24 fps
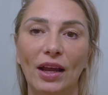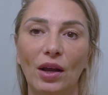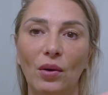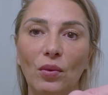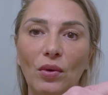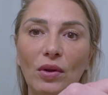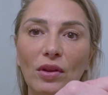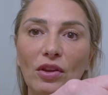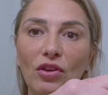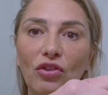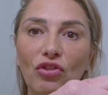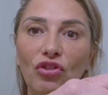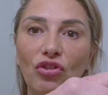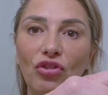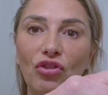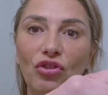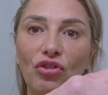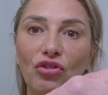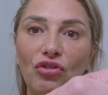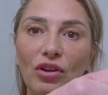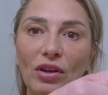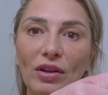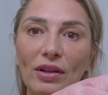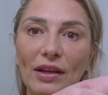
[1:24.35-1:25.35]
And when the 2
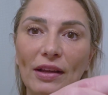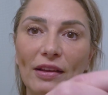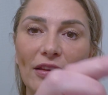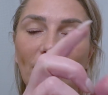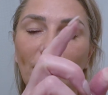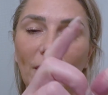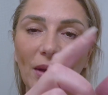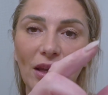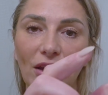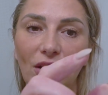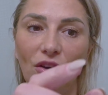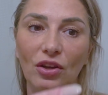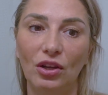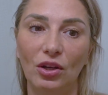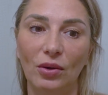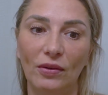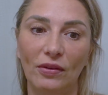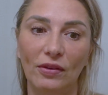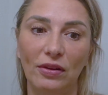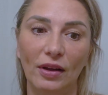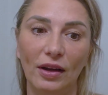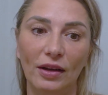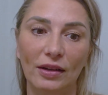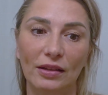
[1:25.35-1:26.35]
straight lines meet, you know
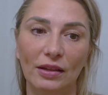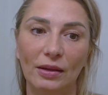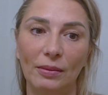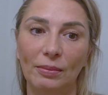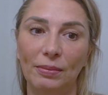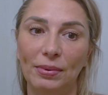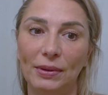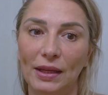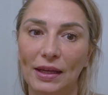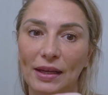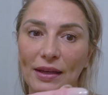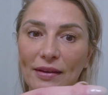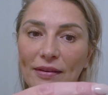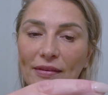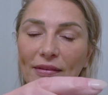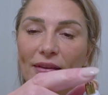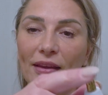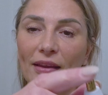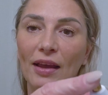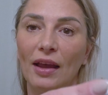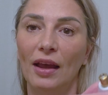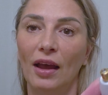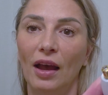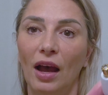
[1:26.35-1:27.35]
it's locked in place.